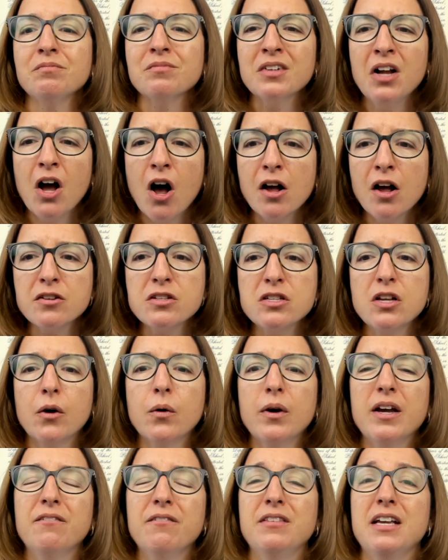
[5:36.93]
Also,
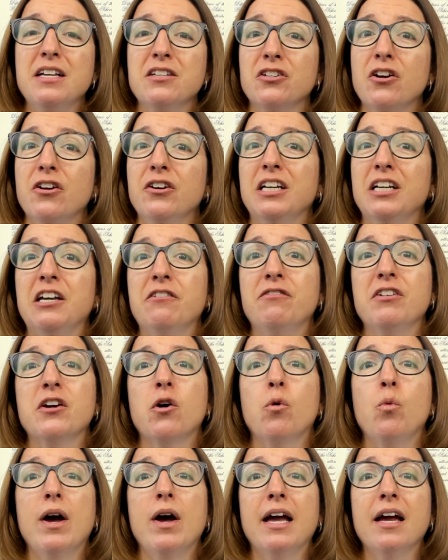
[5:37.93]
if they start giving
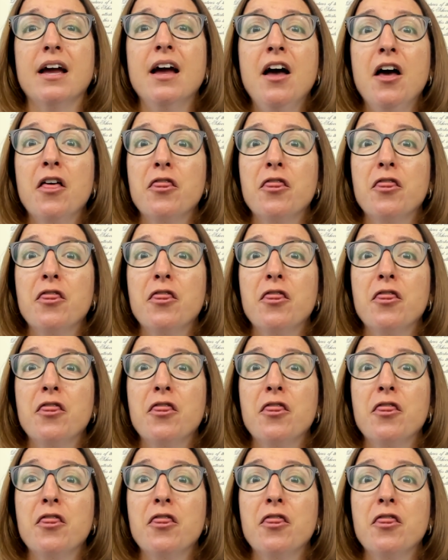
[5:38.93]
away